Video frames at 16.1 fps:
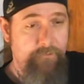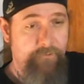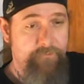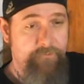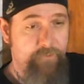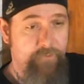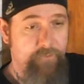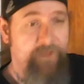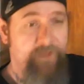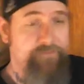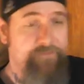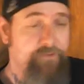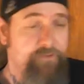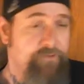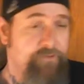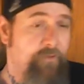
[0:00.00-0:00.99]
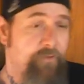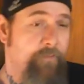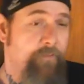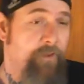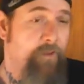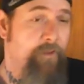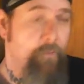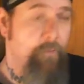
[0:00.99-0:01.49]
That's why it's good to know
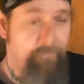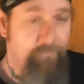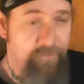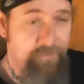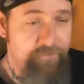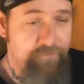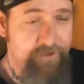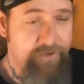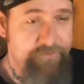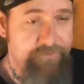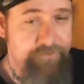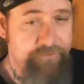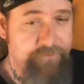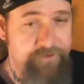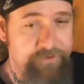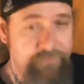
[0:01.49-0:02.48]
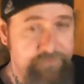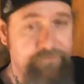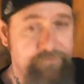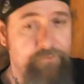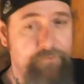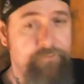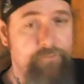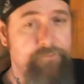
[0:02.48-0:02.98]
about what Mother Nature gives you,